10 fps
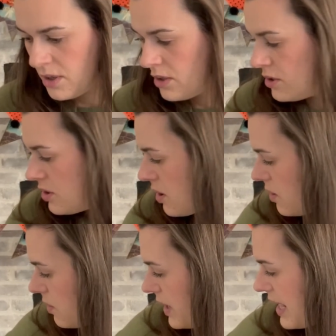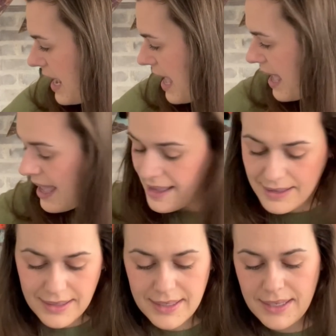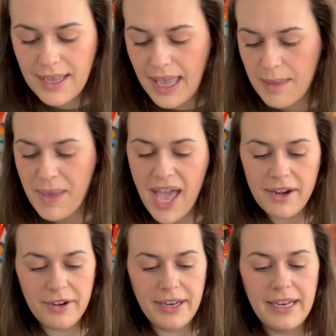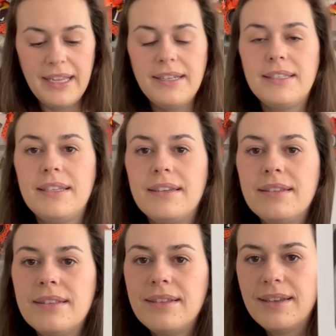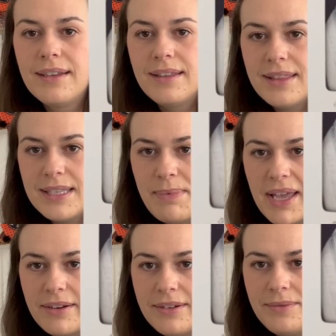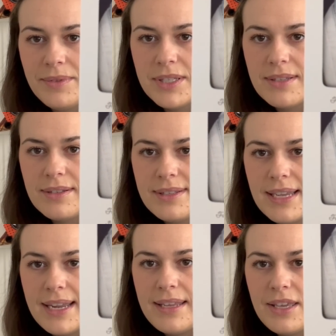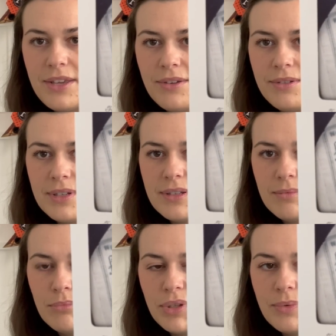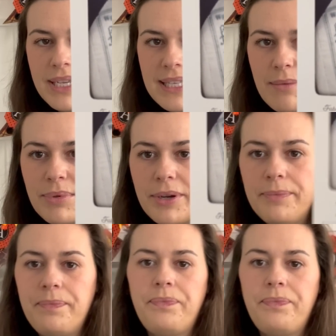So it has a pattern in it. This pattern, this little tiny cute blue and white sampler.